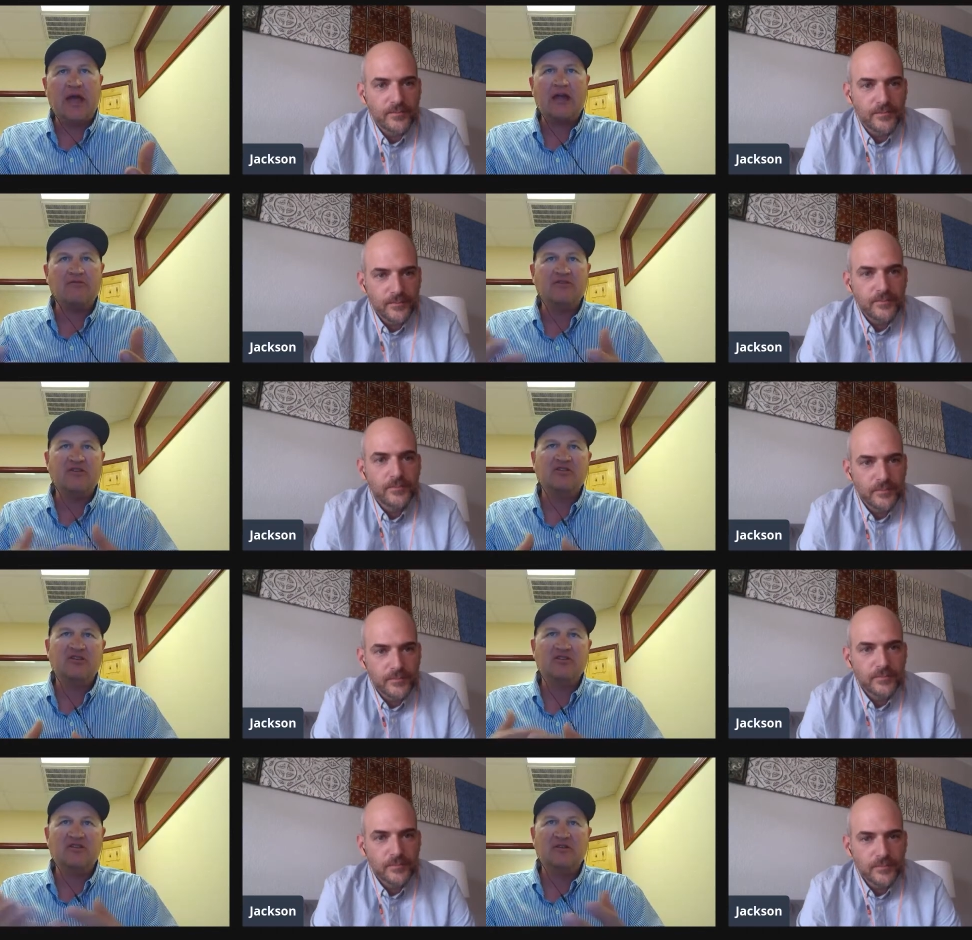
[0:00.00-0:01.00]

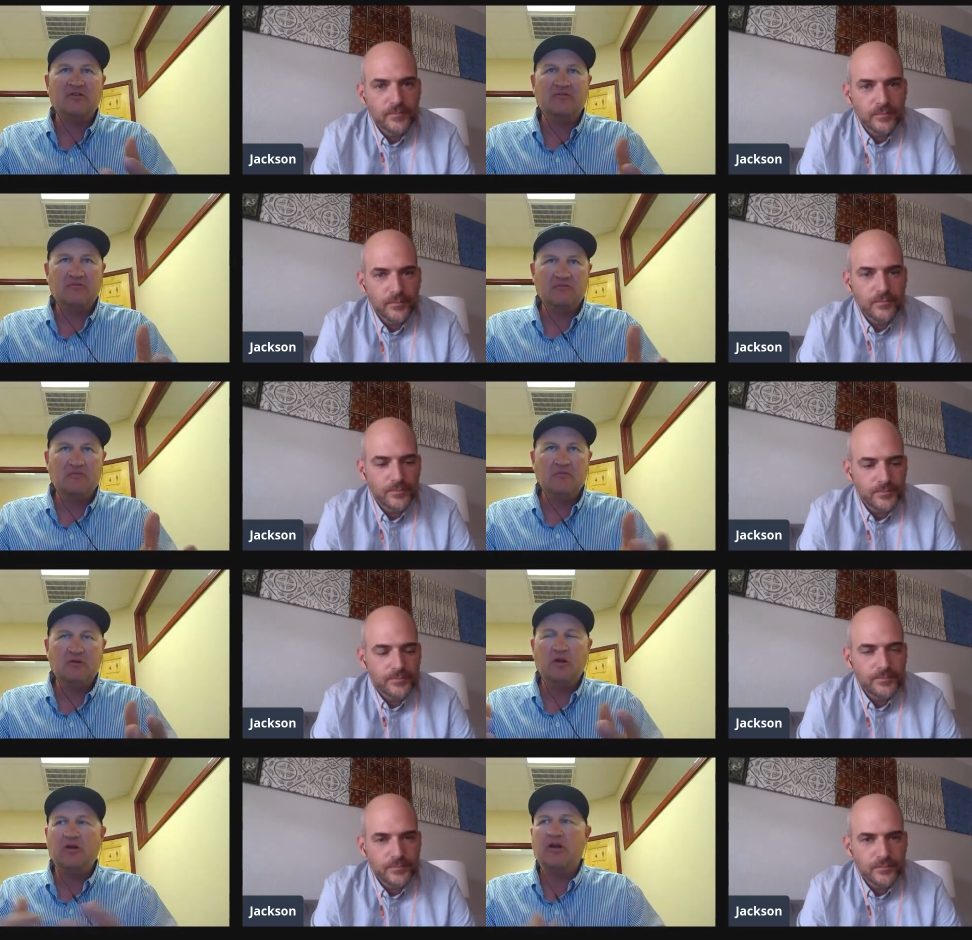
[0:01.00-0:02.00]
Speaker 1: acquisitions and
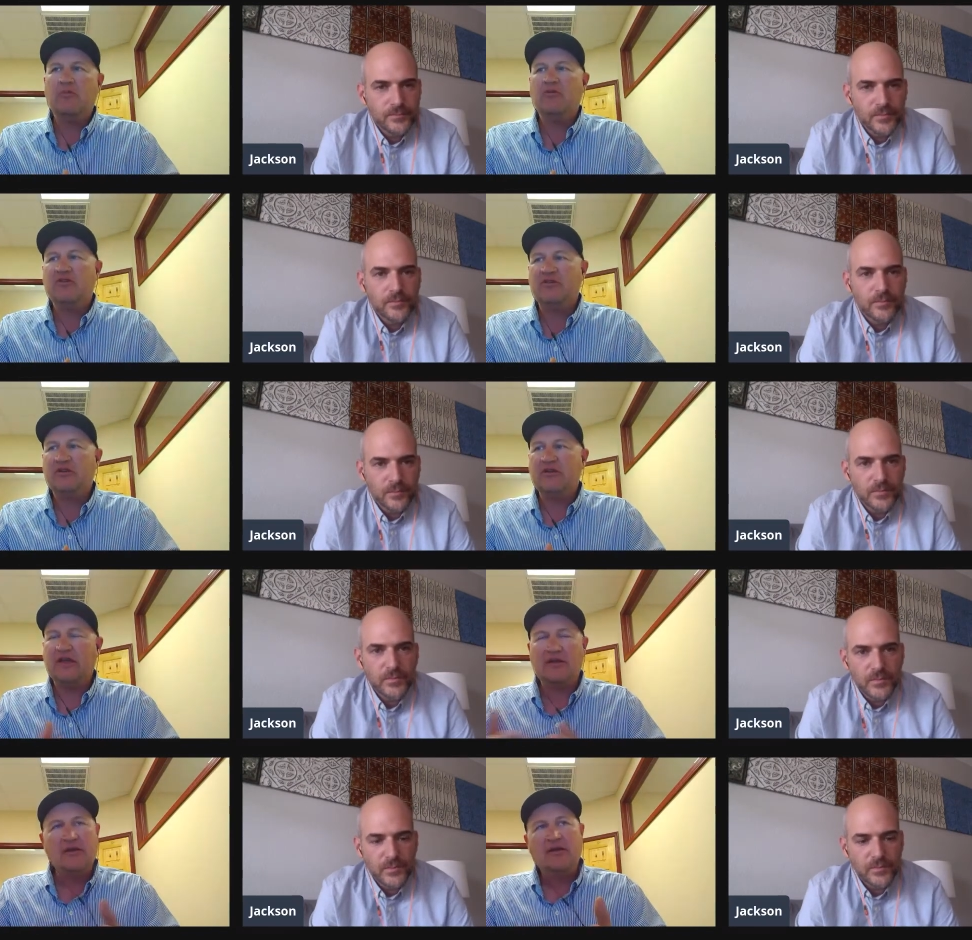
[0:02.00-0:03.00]
grow your numbers. And
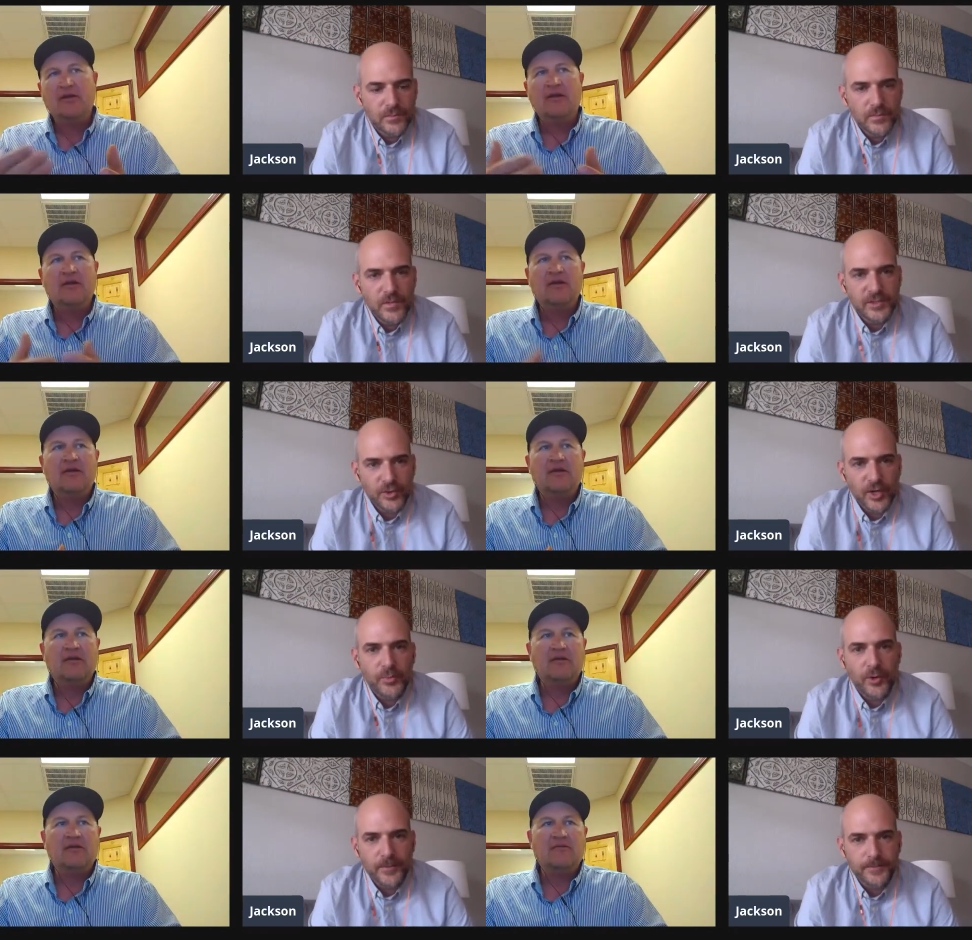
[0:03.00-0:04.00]
like,
Speaker 2: that's a great
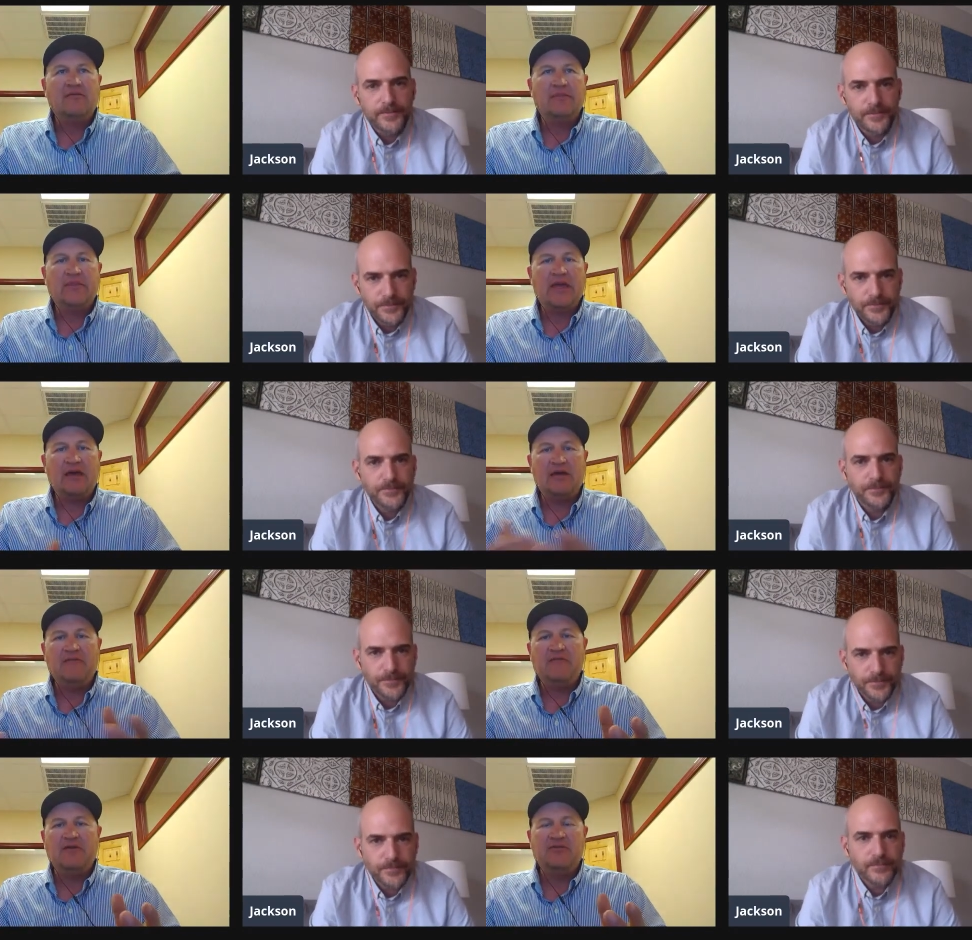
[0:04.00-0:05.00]
point.
Speaker 1: Yeah,
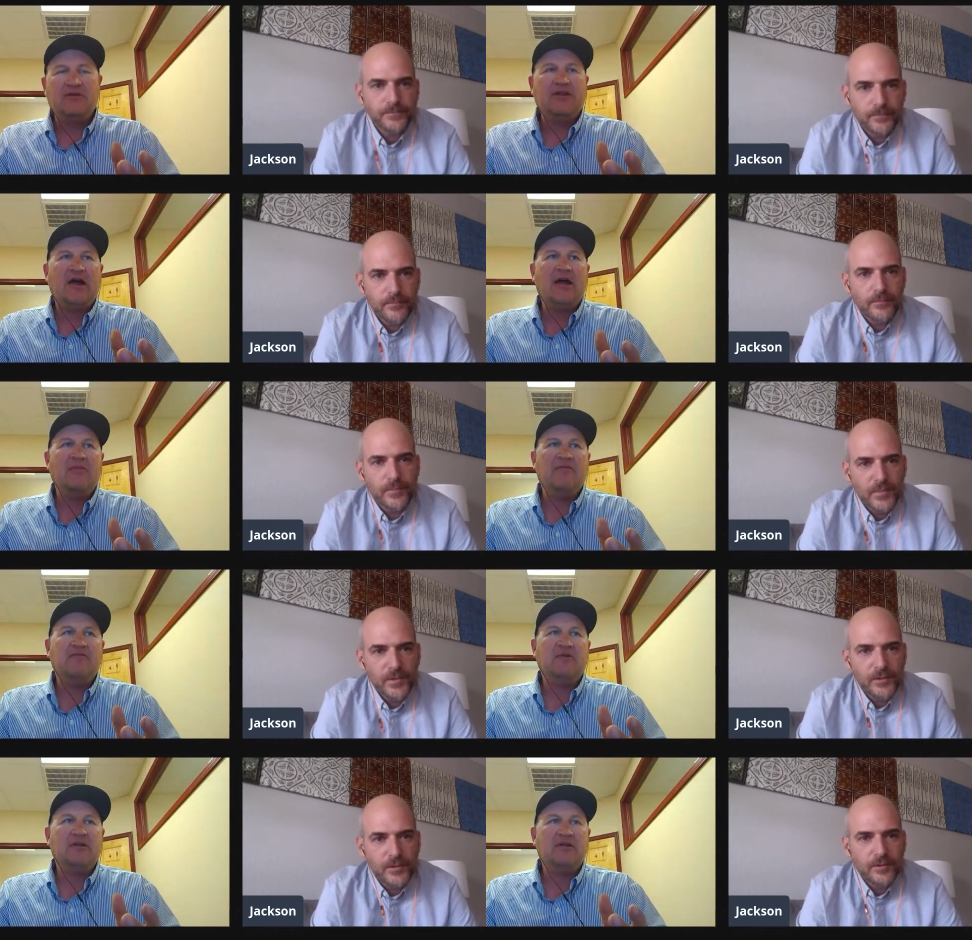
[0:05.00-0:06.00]
I failed three times. I
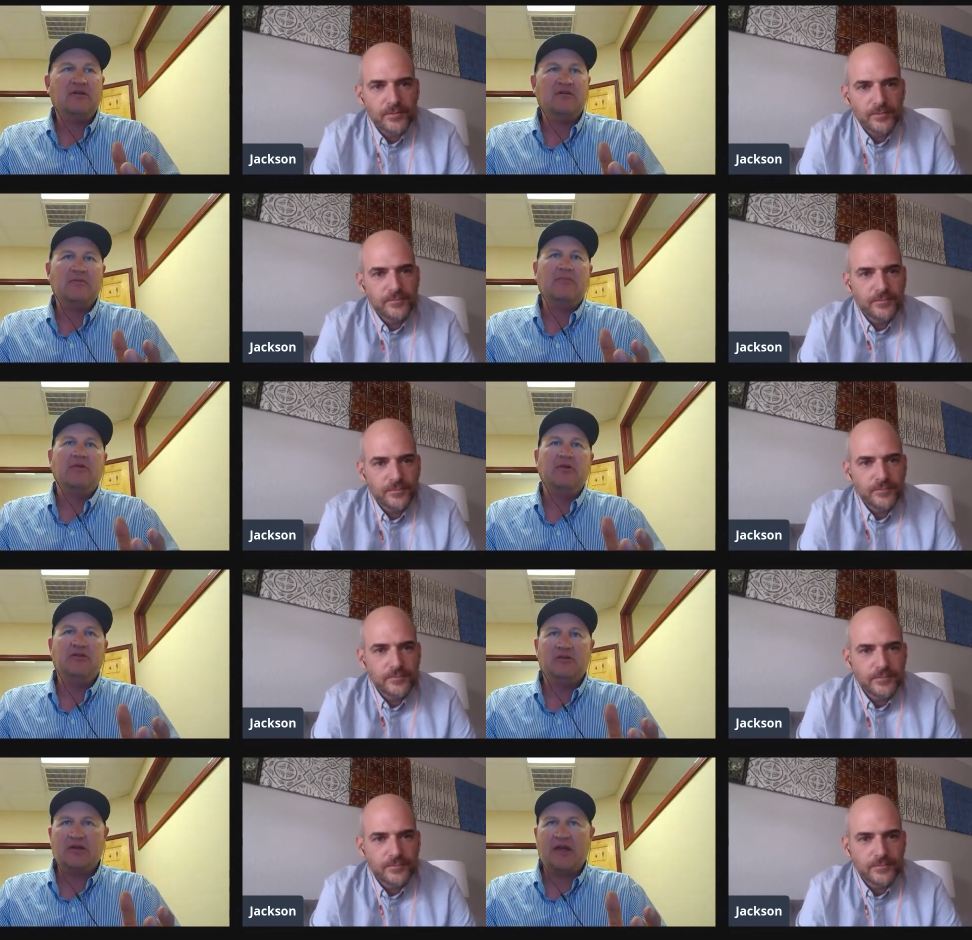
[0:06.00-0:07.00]
have three. This I'm on my
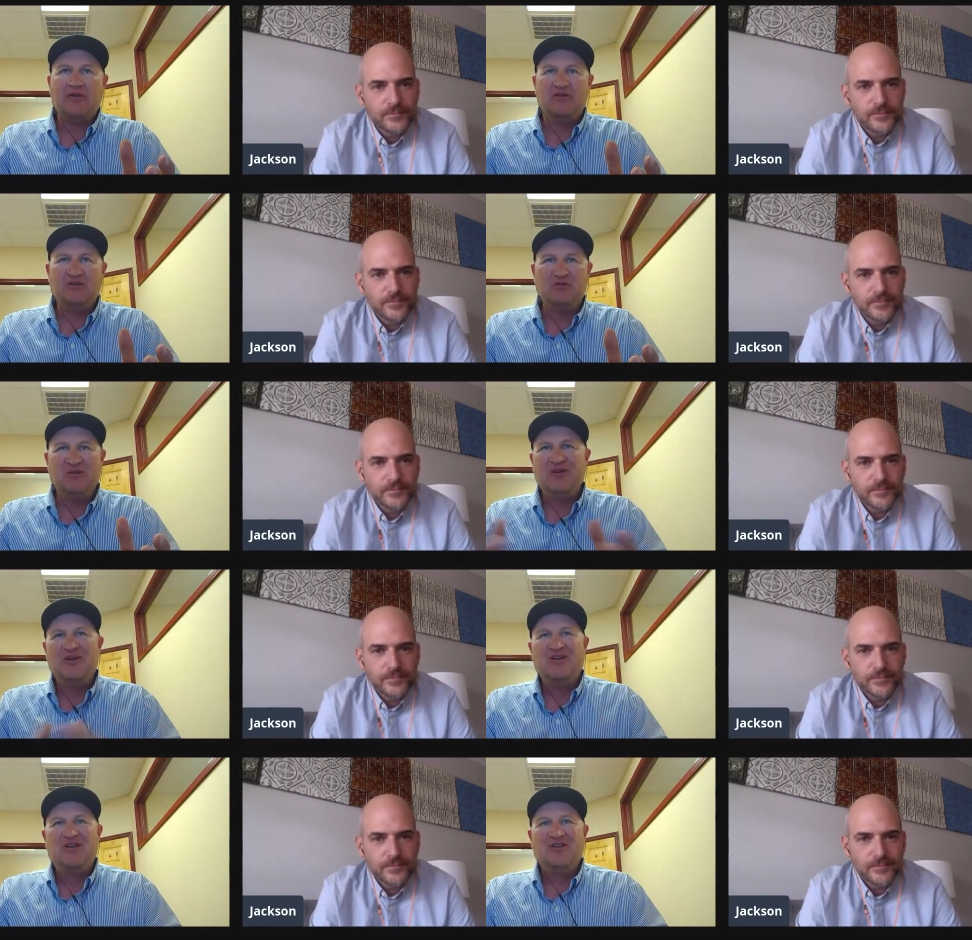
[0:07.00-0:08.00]
third cattle herd.
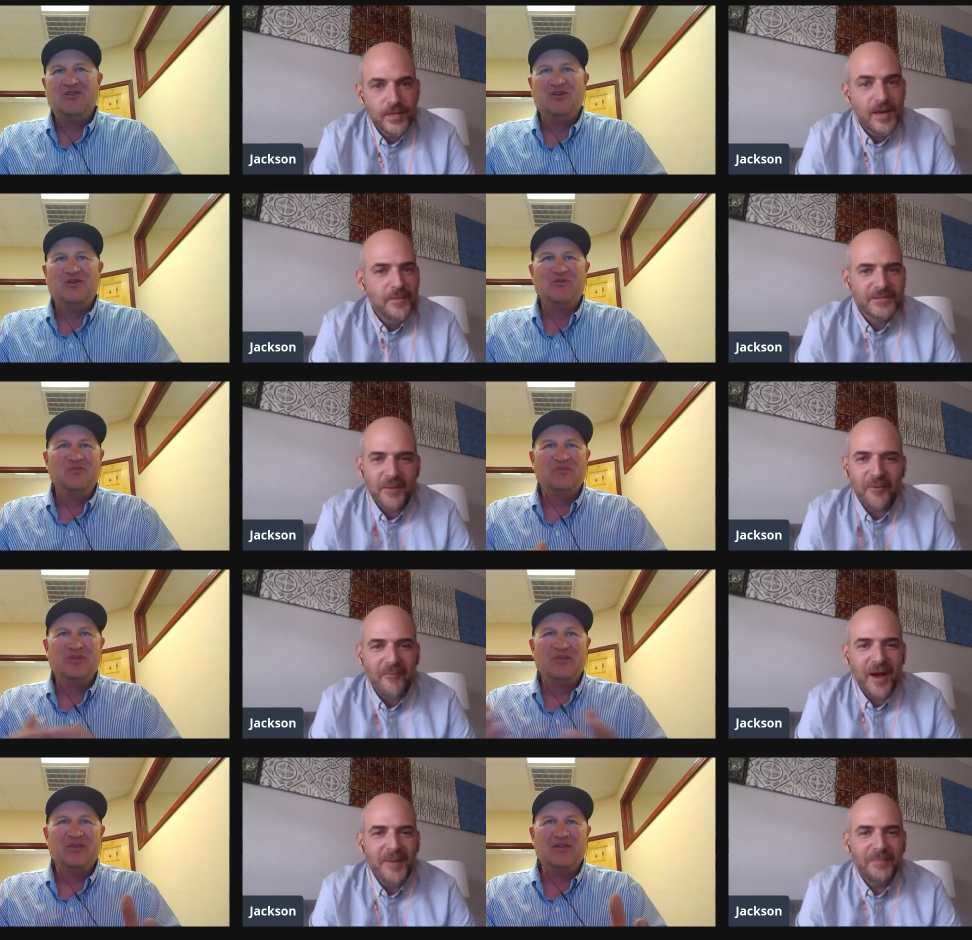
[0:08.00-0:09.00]
So some of
Speaker 2: my